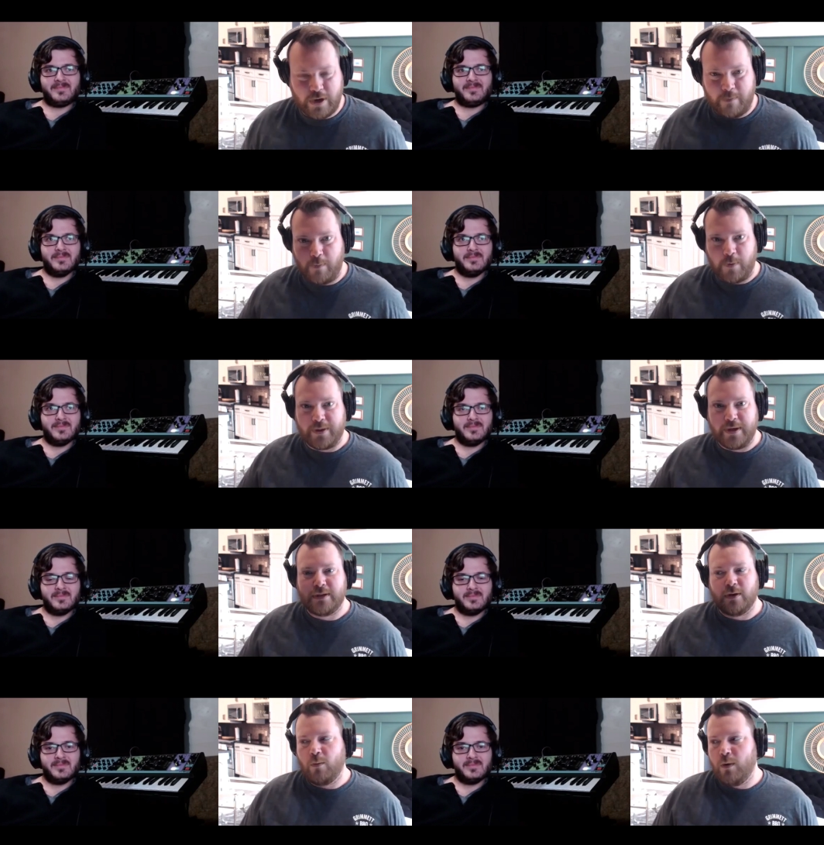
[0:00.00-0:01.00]
Speaker 1: couple more things
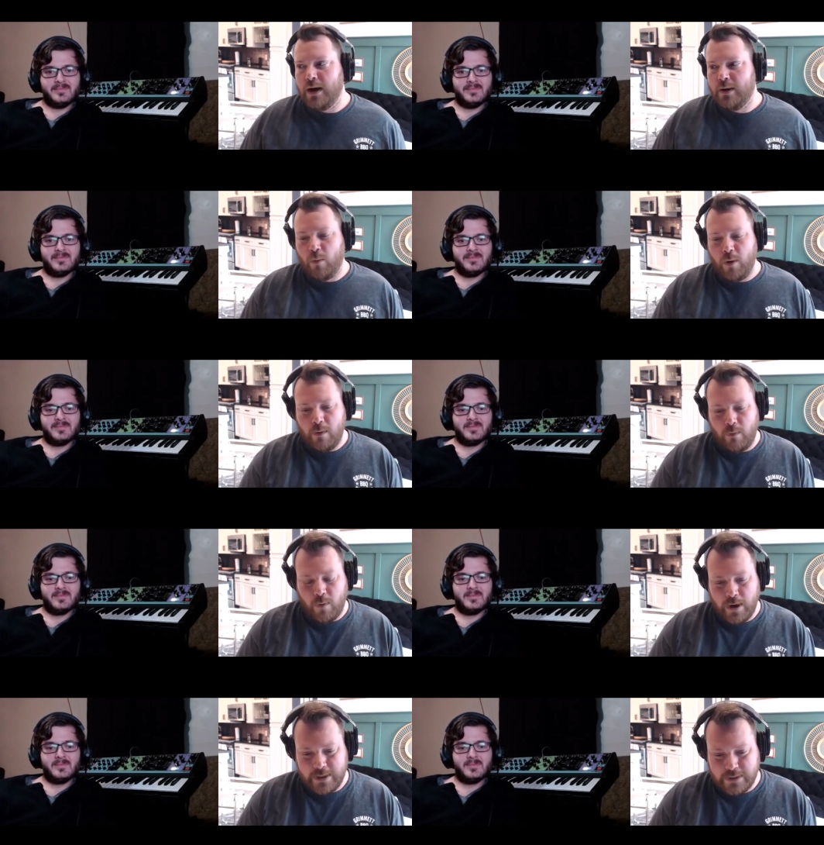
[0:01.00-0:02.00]
here. One, what
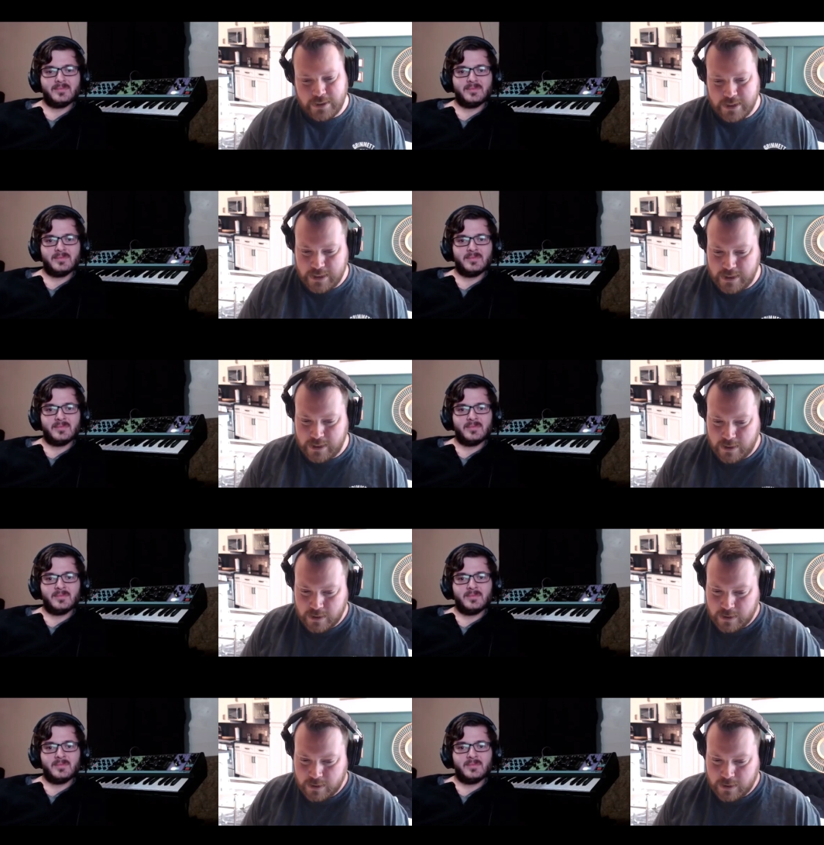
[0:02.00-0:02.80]
what is the,